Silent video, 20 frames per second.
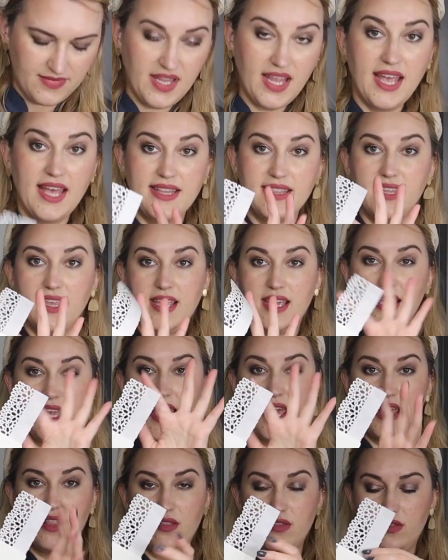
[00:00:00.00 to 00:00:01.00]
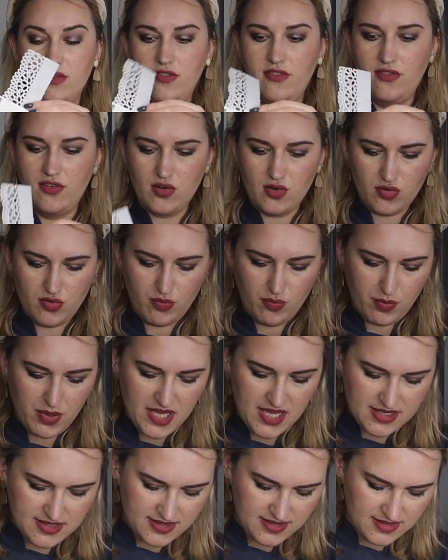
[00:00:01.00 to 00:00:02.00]
And again, third
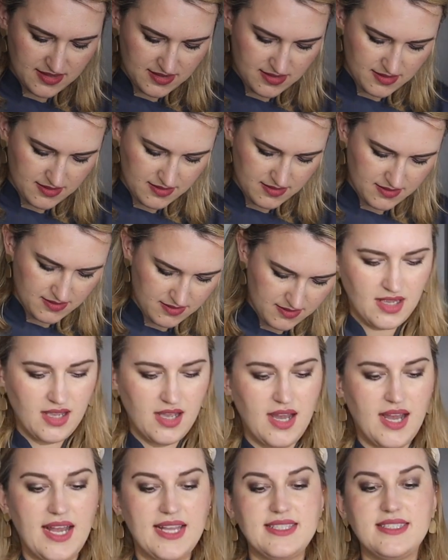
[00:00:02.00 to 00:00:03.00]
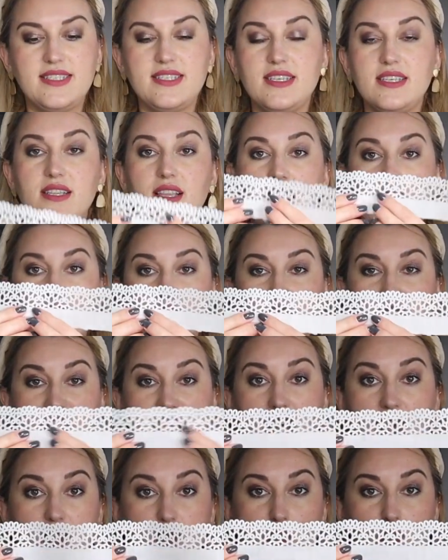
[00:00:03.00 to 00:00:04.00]
piece until I'm
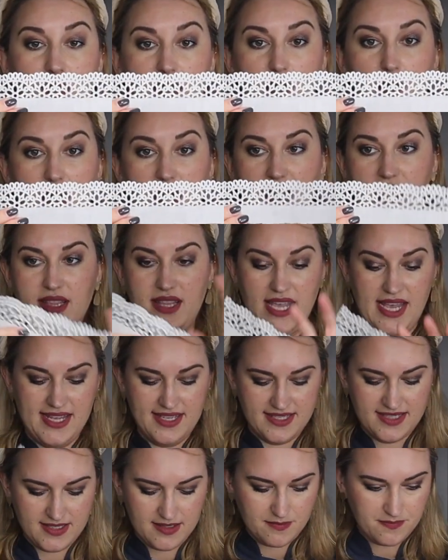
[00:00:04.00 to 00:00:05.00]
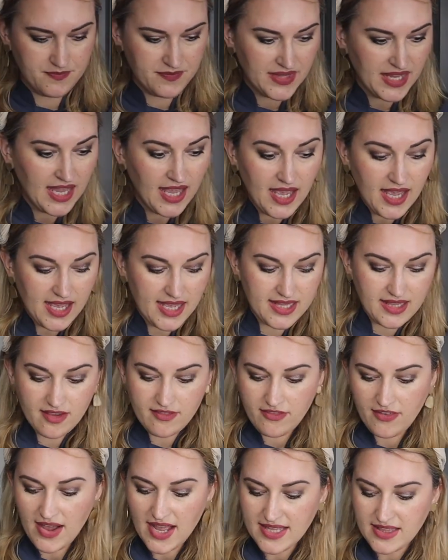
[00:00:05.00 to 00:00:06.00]
done with my lace. And I
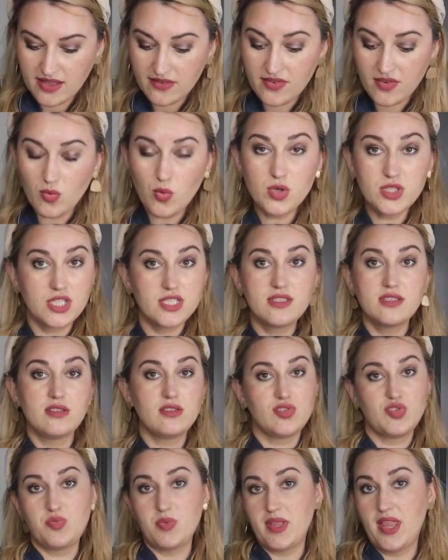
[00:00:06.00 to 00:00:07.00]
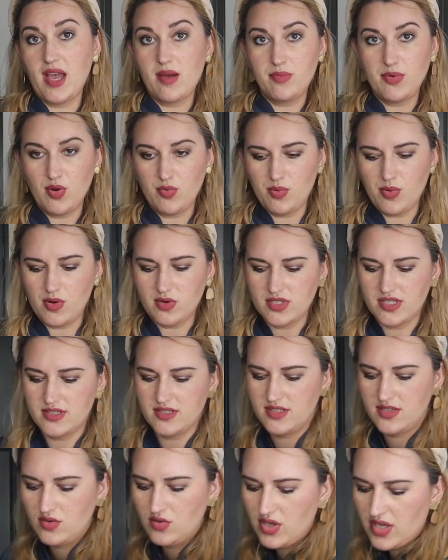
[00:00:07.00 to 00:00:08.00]
find if you wanted to speed up your
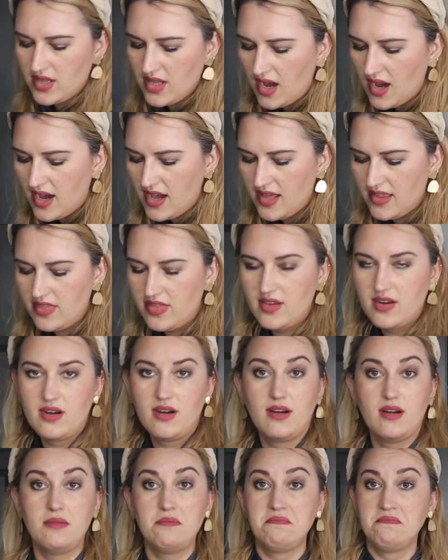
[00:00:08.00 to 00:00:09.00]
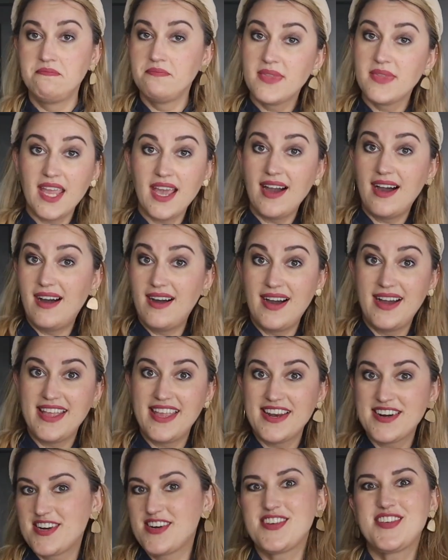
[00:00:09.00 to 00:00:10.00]
process, you can either
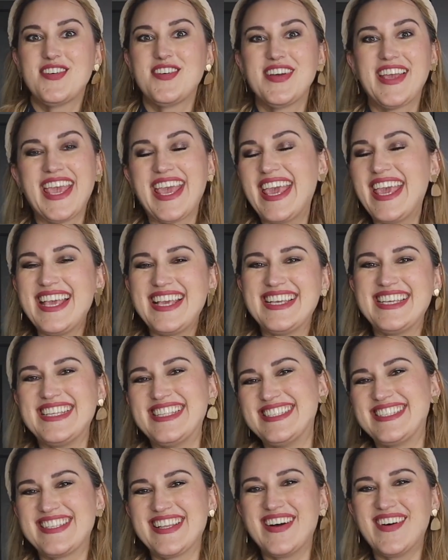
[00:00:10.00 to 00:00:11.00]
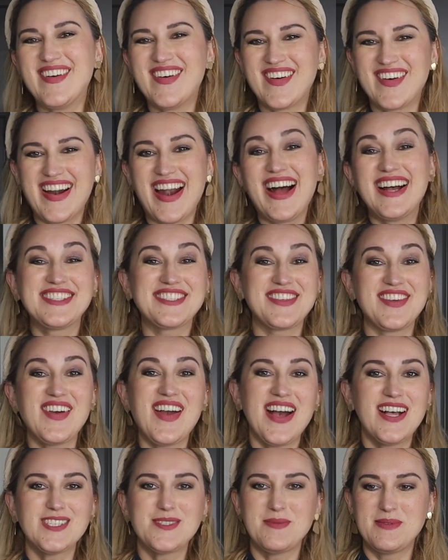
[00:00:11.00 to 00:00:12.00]
hire your kids or ask your
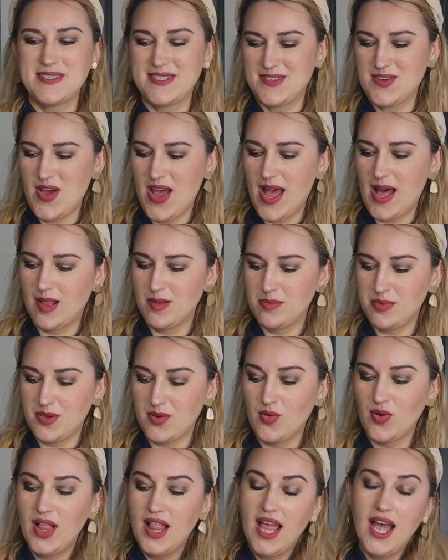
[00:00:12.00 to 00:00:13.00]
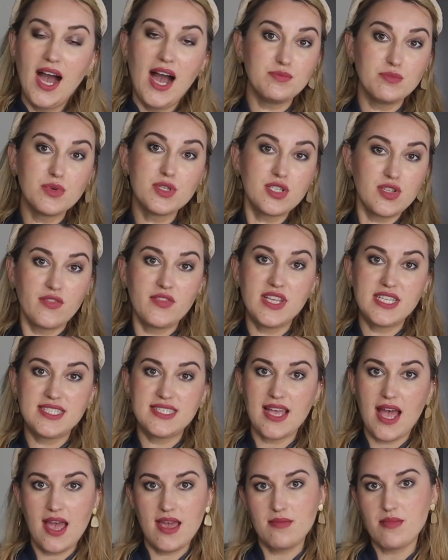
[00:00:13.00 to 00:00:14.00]
husband to help you. Most of the
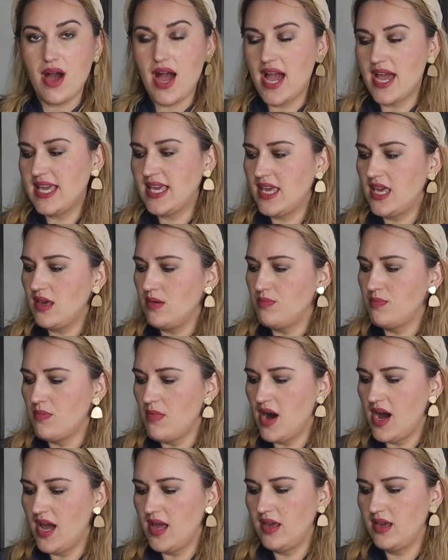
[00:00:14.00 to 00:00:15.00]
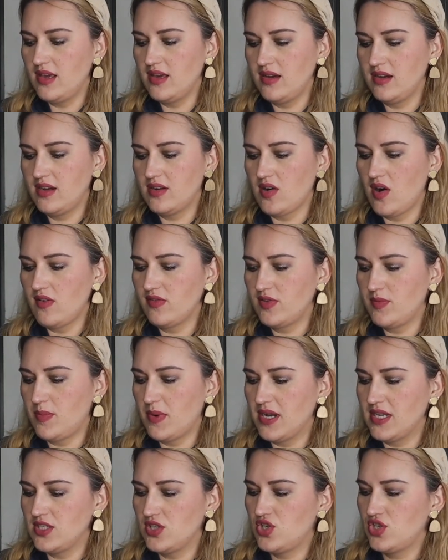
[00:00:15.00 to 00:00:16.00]
time, I keep my craft
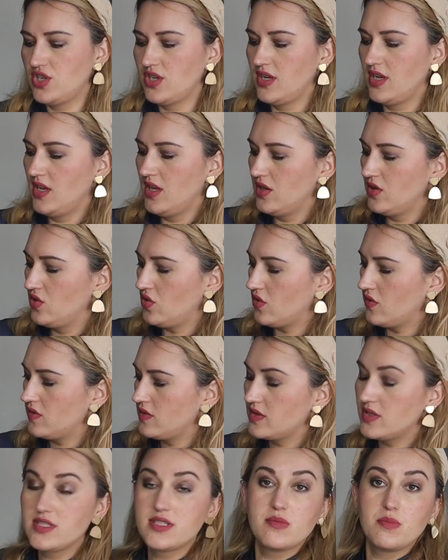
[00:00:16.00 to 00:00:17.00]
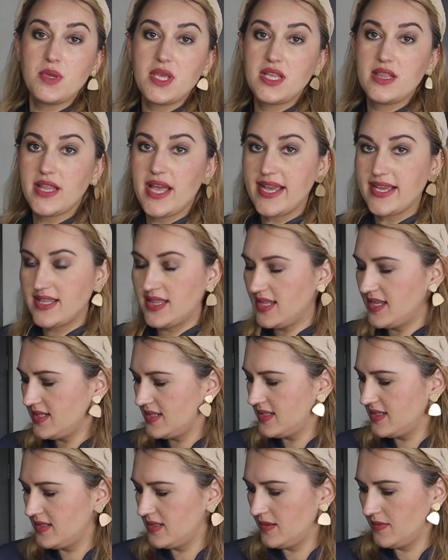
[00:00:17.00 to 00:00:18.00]
punch towards me like
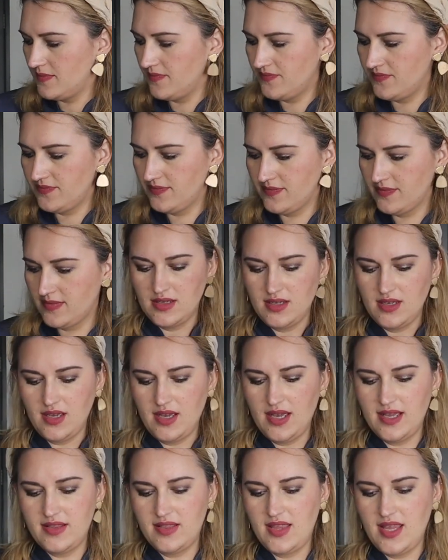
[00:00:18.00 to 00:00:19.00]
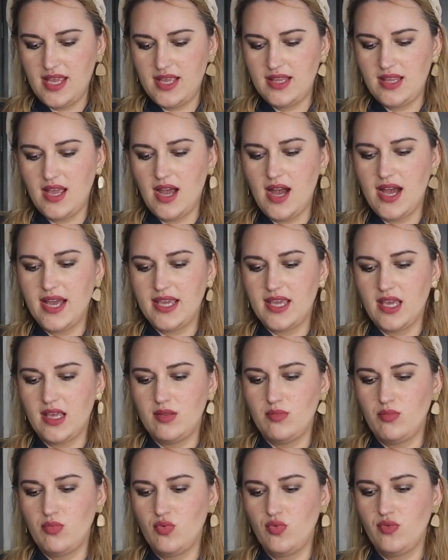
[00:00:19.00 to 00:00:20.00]
this, and then I can
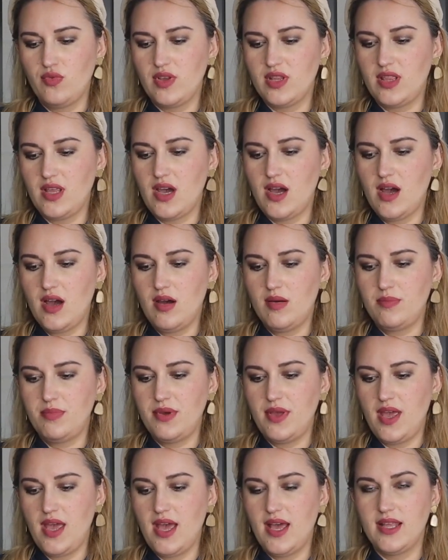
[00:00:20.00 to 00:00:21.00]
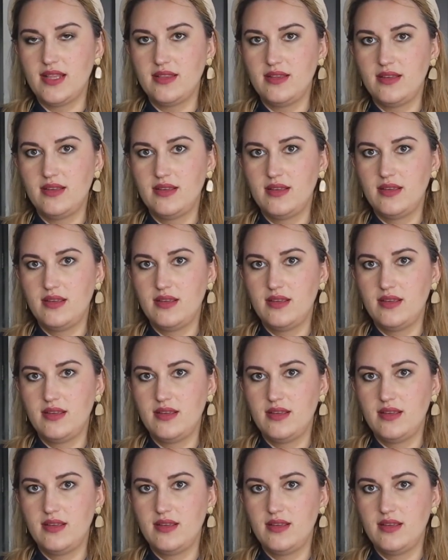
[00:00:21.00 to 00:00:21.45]
move it up and